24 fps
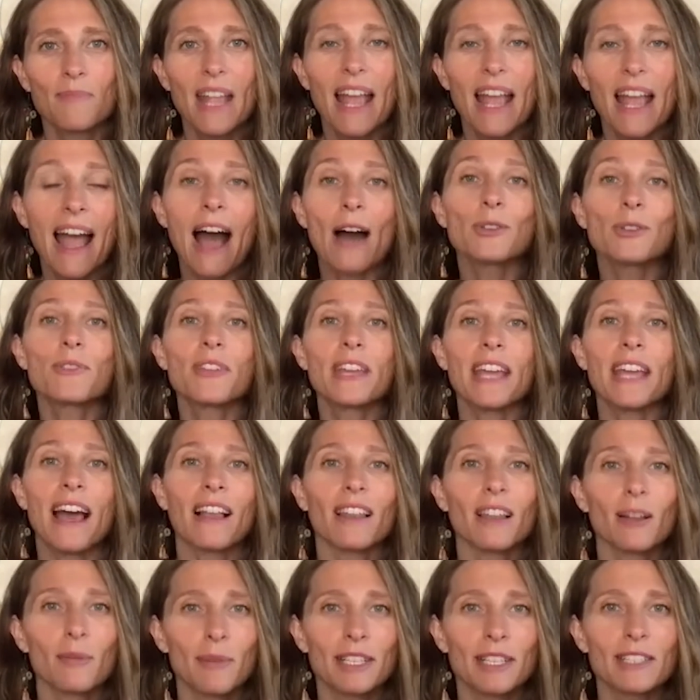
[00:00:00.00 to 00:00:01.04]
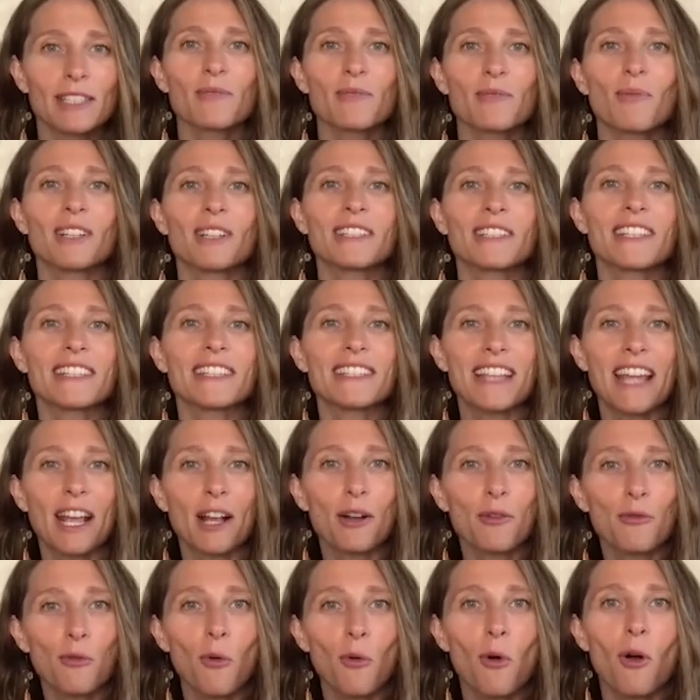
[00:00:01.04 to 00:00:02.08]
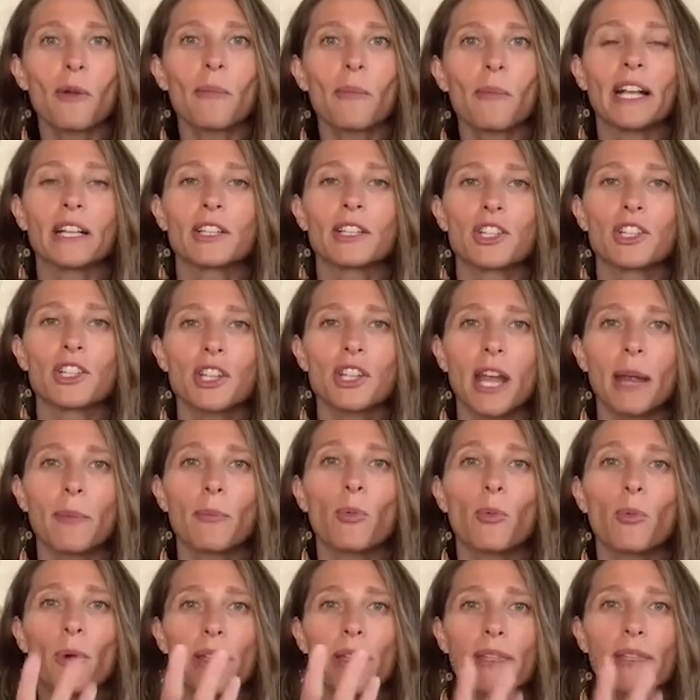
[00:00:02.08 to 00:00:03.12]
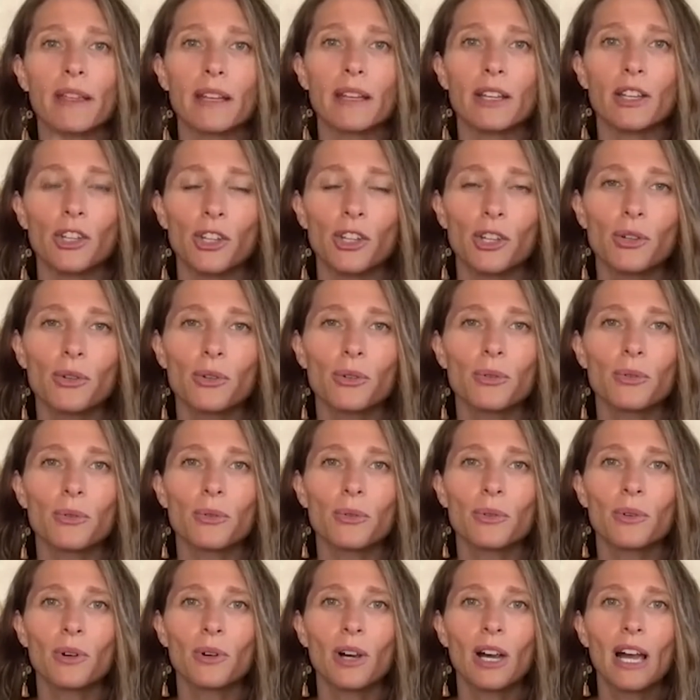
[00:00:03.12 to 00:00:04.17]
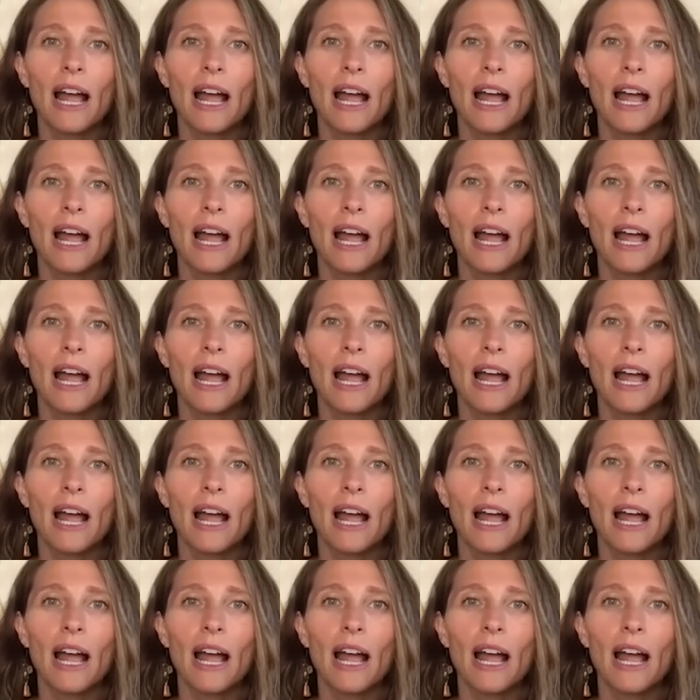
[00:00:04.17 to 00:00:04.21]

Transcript: How do the elements want to take form and shape within you